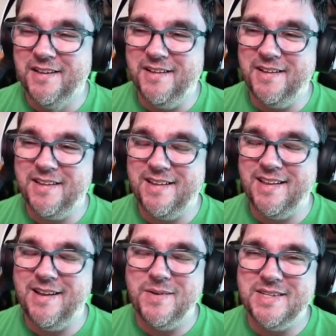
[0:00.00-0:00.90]
I
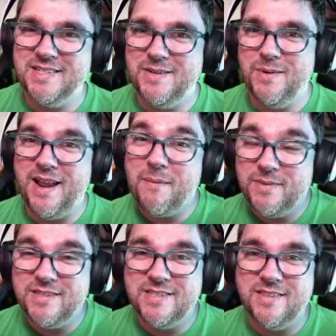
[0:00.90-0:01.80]
cannot wait to see what
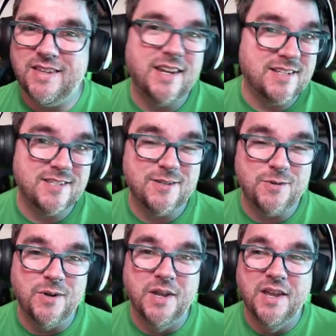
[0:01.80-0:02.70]
happens in the next
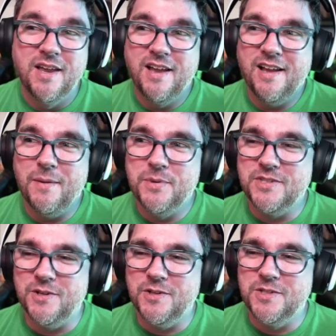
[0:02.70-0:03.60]
two
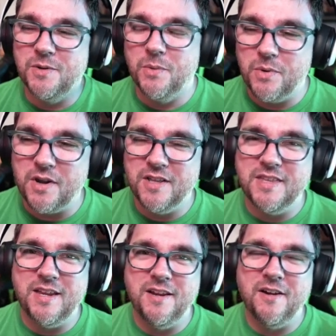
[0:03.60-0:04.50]
episodes. So we're gonna cut
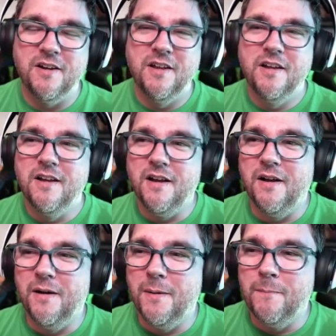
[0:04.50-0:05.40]
that here.
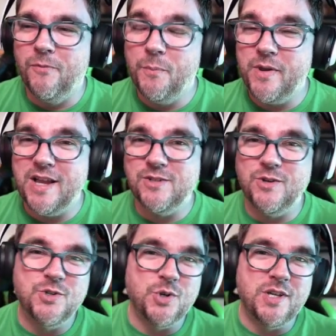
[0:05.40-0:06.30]
Um, hope you guys are
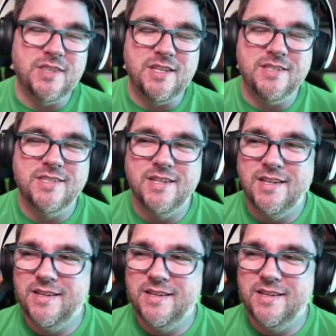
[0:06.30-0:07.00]
enjoying these.